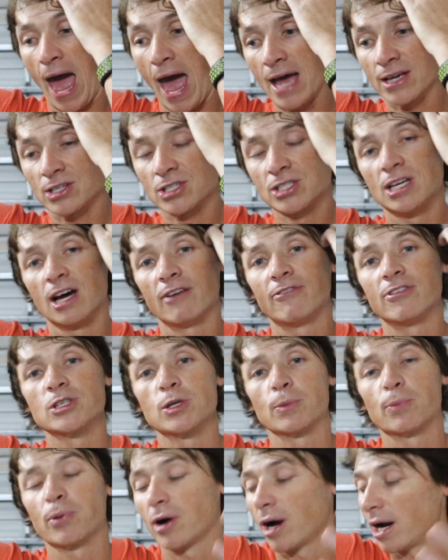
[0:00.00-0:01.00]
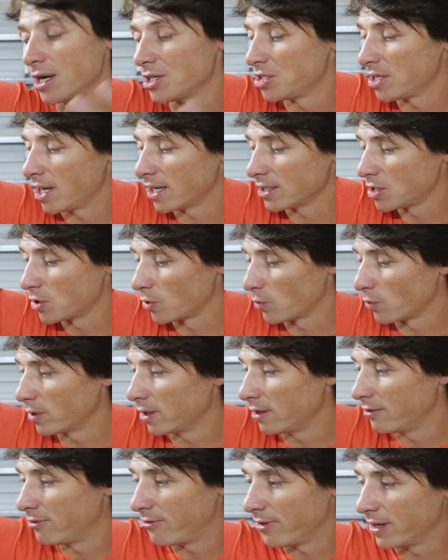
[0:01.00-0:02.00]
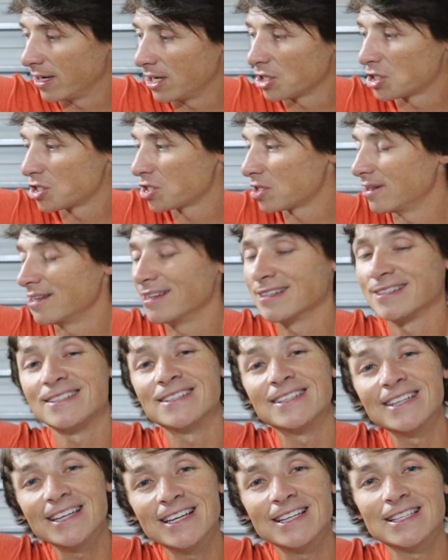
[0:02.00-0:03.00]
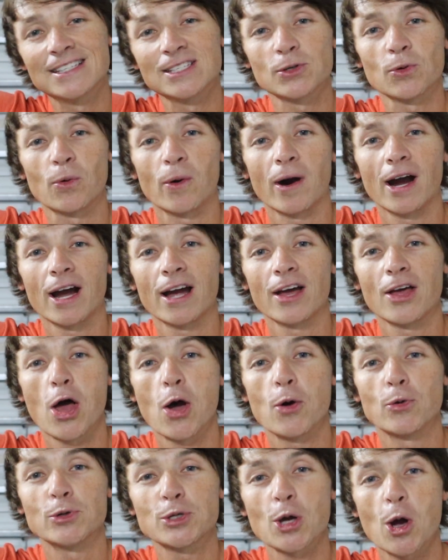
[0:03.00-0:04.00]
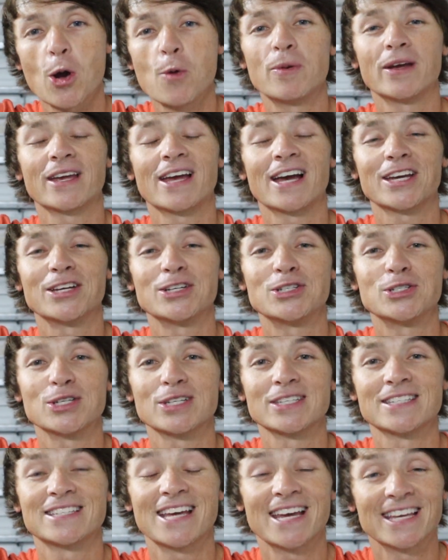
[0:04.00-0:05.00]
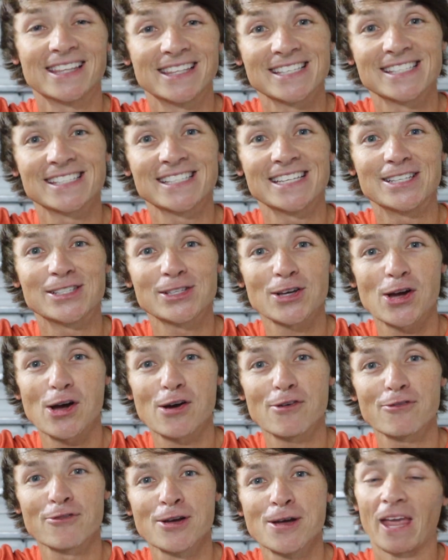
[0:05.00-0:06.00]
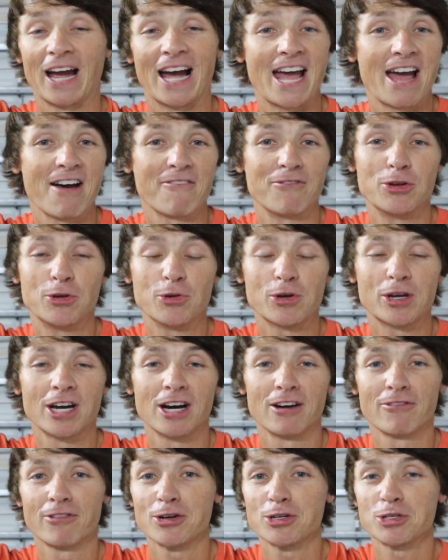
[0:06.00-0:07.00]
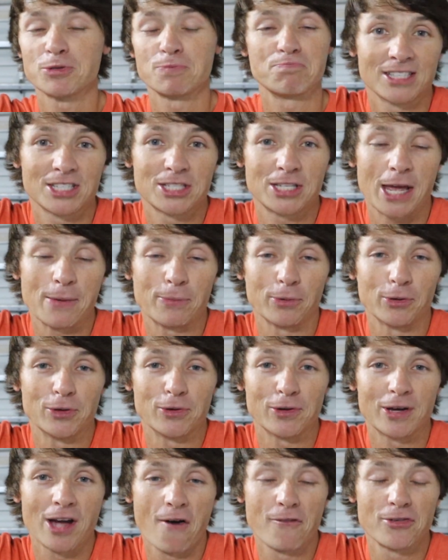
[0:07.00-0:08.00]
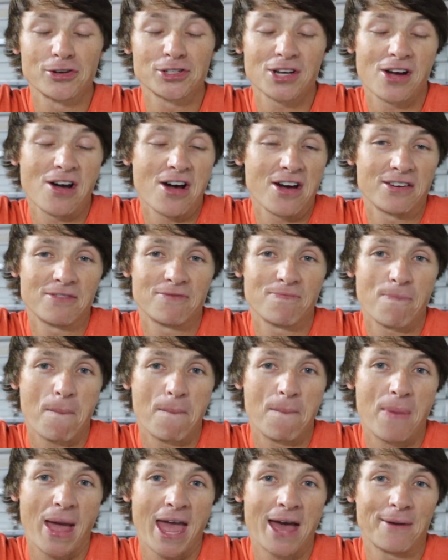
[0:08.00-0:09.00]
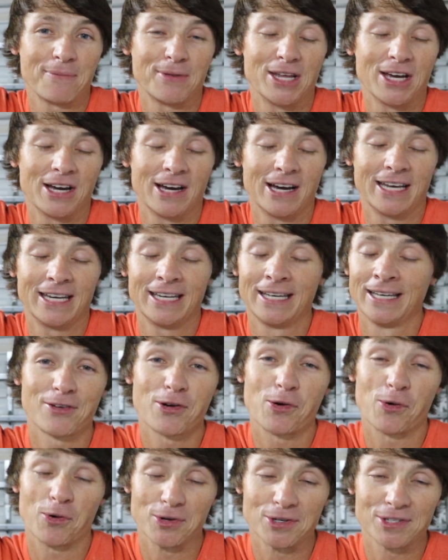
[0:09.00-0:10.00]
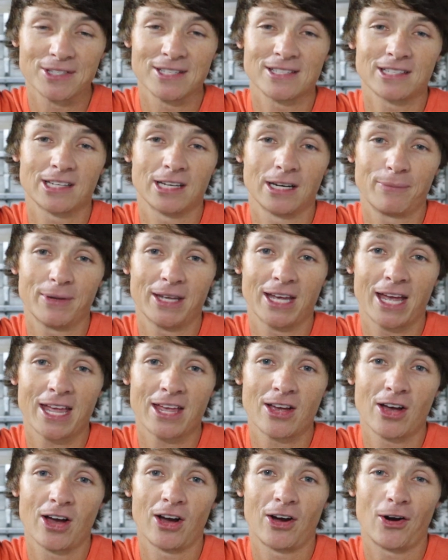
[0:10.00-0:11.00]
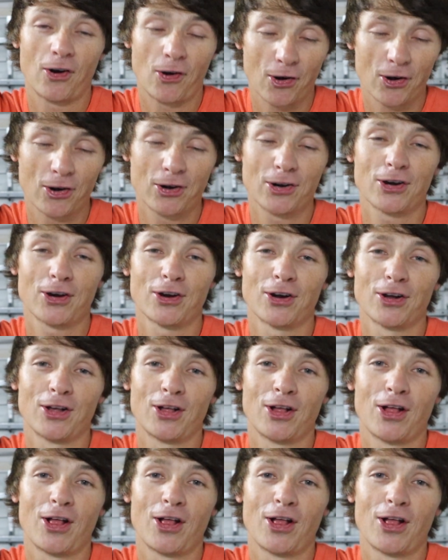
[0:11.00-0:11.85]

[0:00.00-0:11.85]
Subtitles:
as tough as a project to refinish these seats, where I was hoping I could just take the seats off. I have new covers, staple new covers on, bam, done. Of course, it's going to be a harder,